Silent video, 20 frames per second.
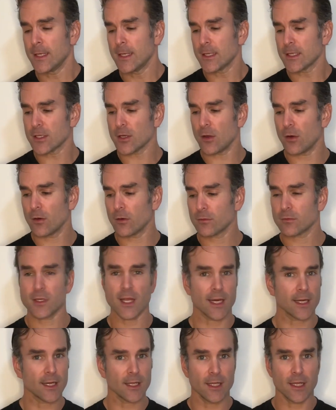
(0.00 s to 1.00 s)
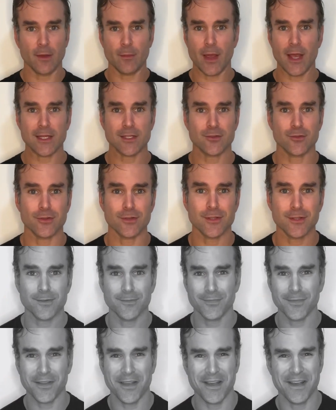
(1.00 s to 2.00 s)
So technically a master's.
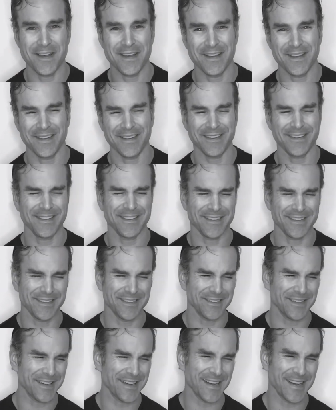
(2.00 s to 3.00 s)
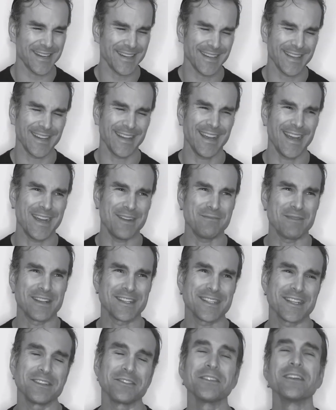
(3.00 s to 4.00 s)
Oh God, I hate
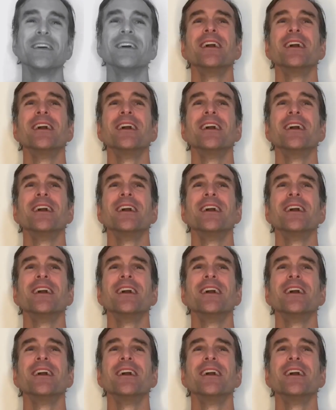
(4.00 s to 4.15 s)
myself.